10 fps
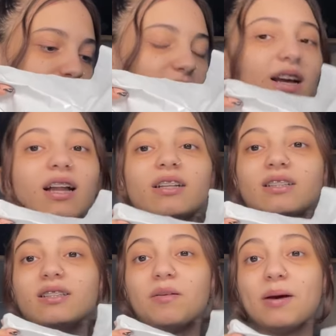I got a
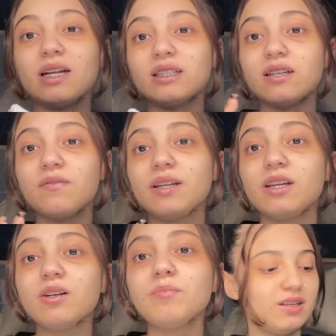decent amount of stuff in
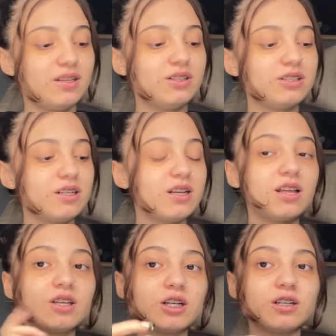here. And there's
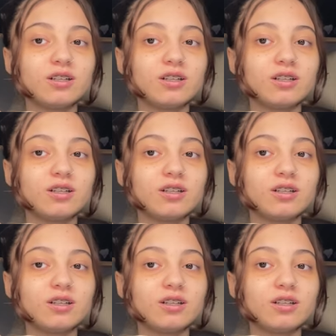another,